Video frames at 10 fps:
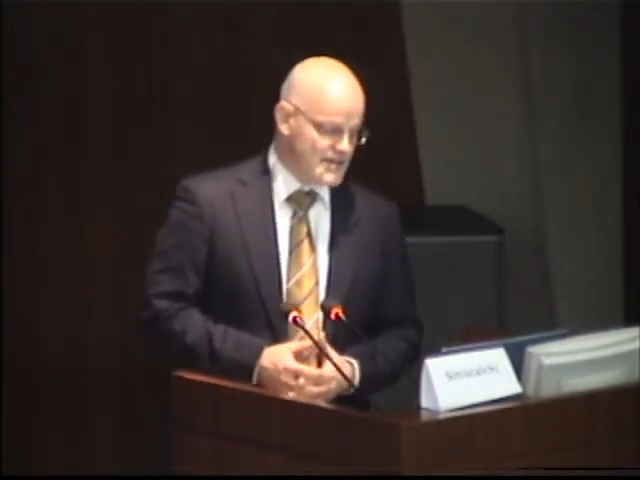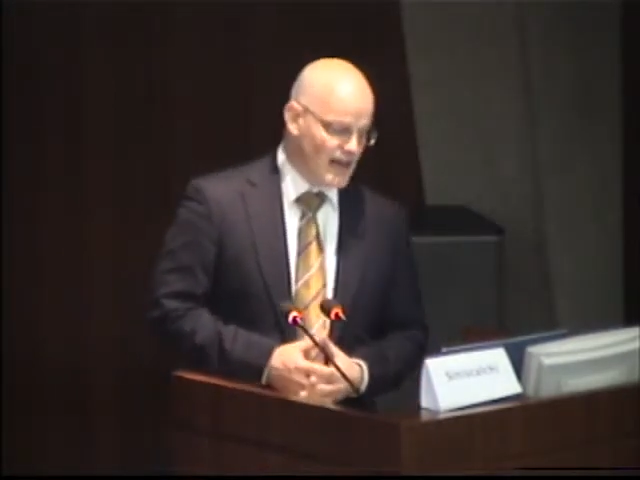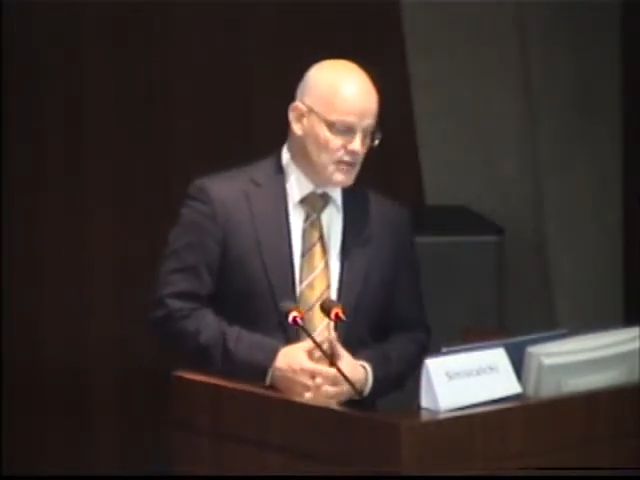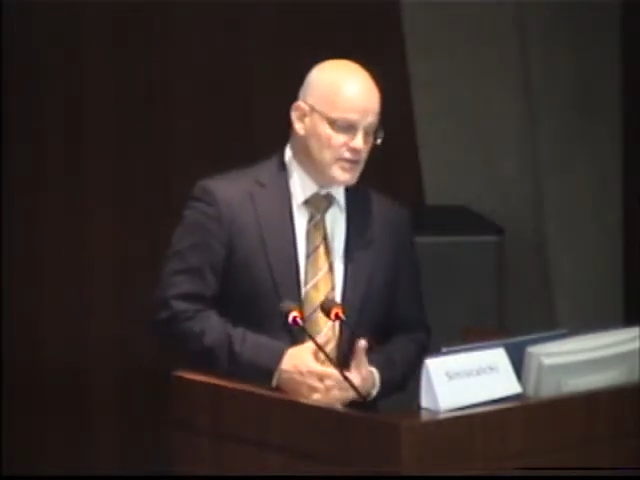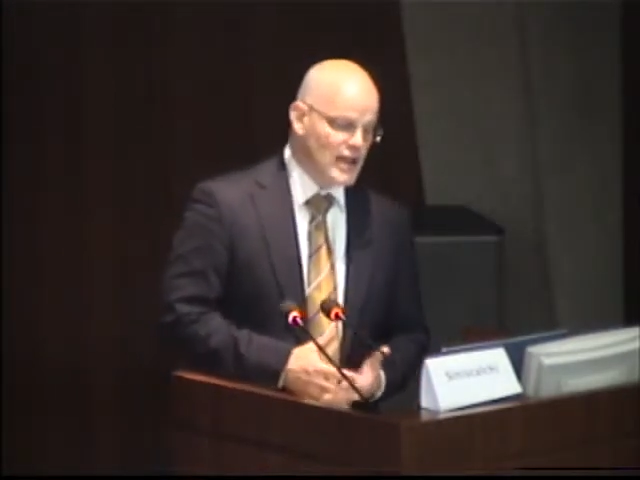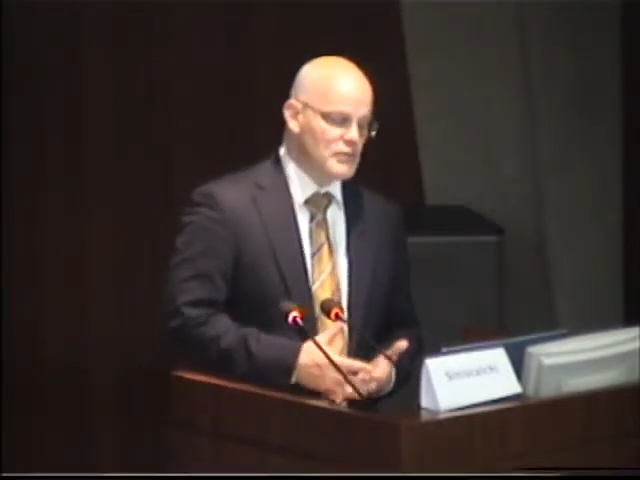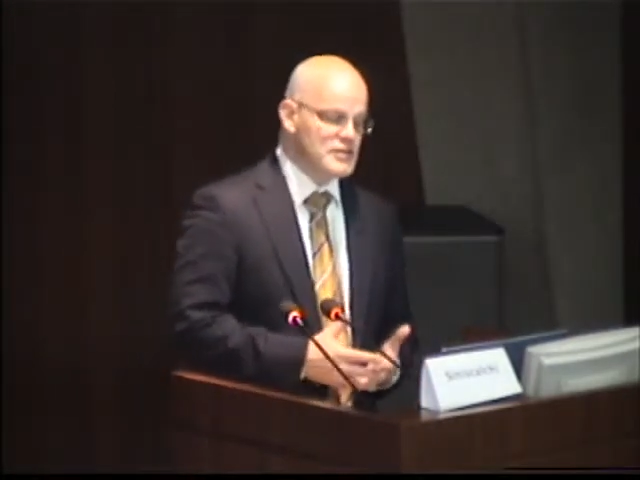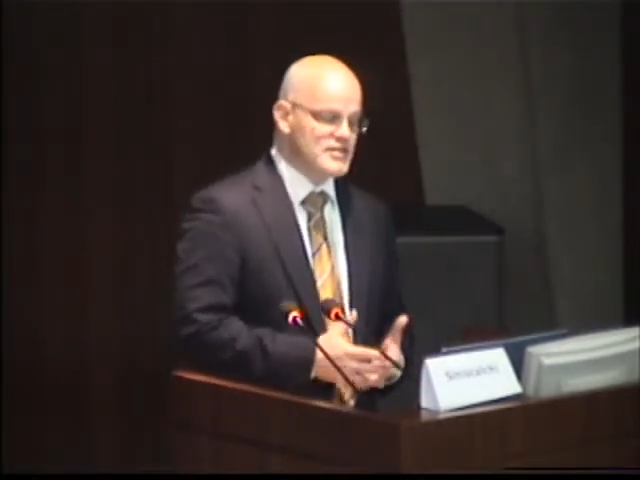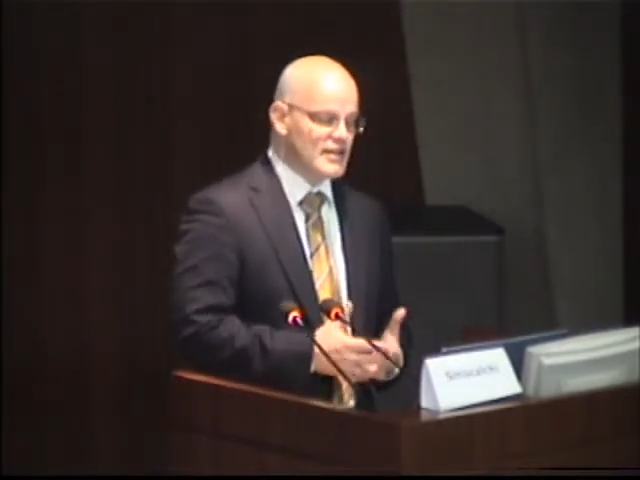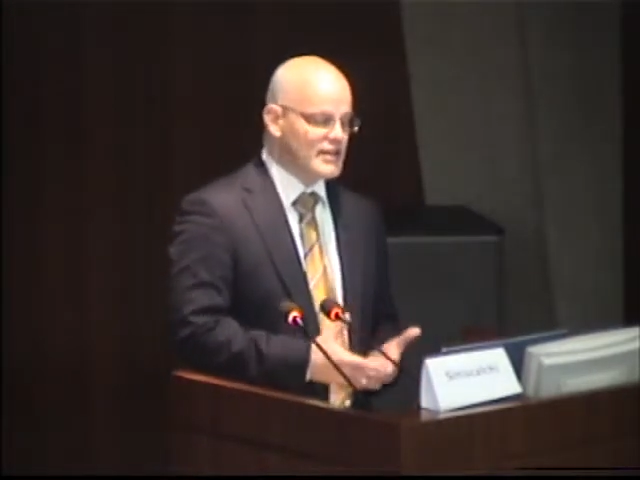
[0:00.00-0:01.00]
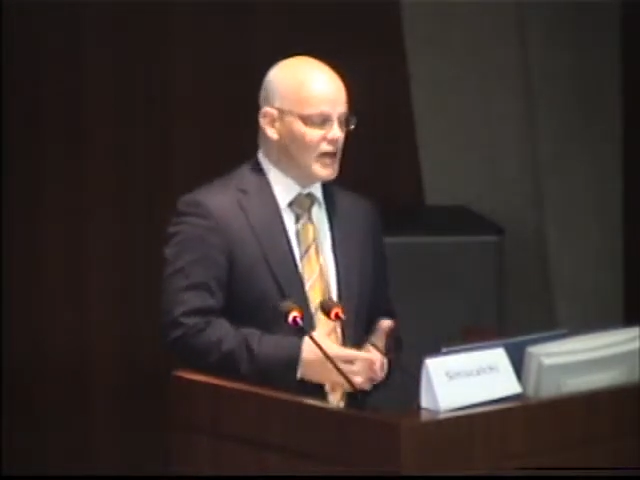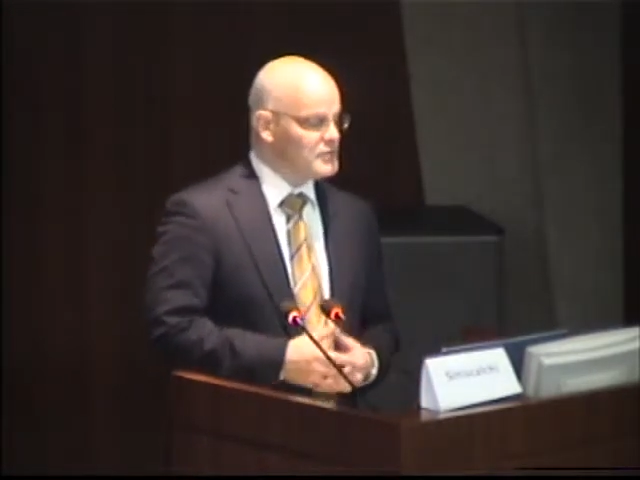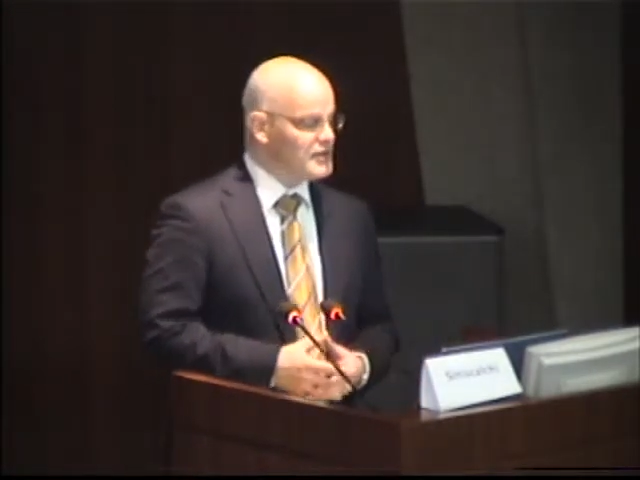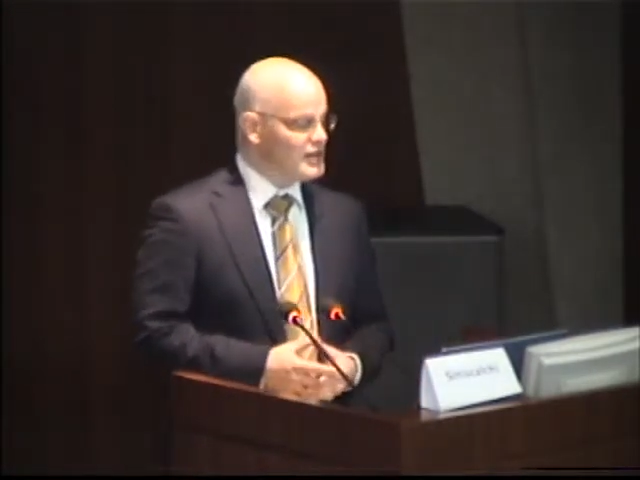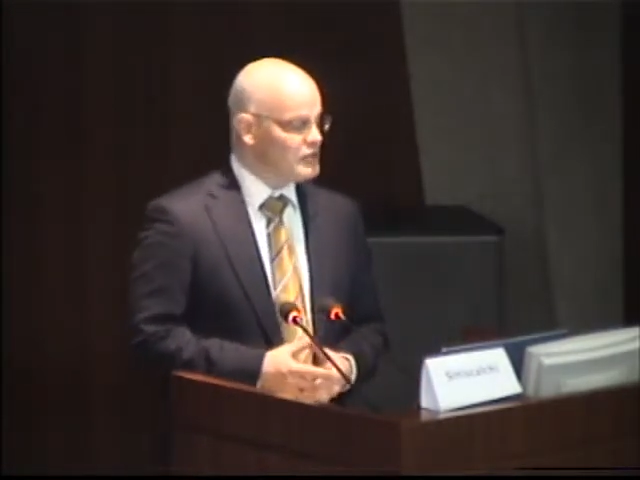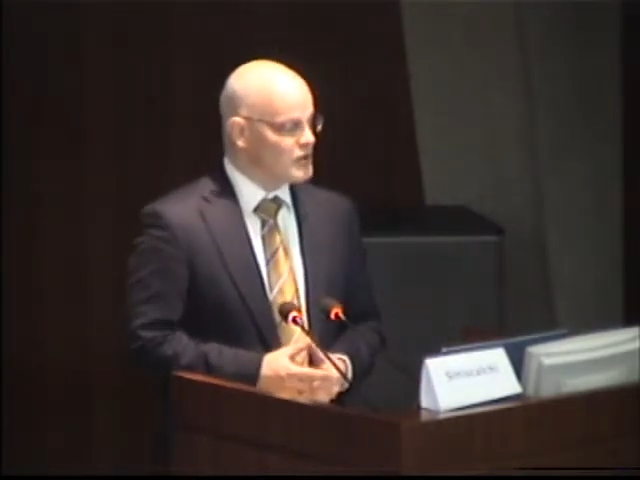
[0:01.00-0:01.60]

timetables accompanied